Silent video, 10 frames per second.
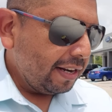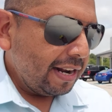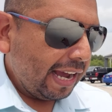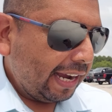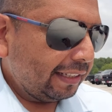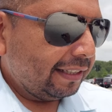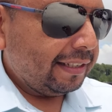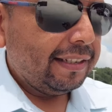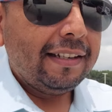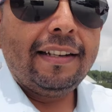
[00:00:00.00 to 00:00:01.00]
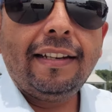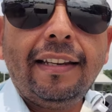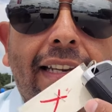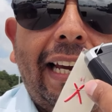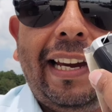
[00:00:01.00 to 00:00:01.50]
not
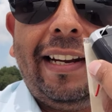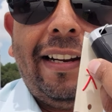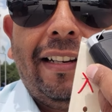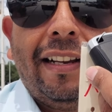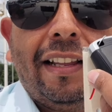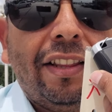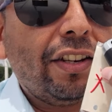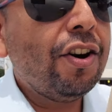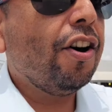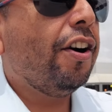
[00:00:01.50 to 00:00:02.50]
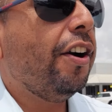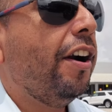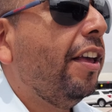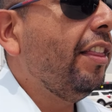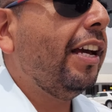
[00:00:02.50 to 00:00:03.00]
get the
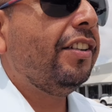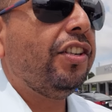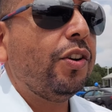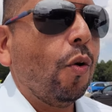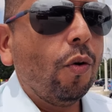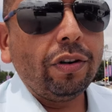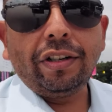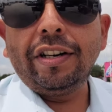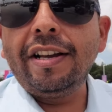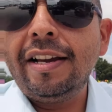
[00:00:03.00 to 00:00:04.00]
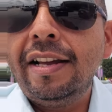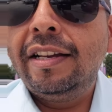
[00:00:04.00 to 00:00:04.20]
car that she ordered.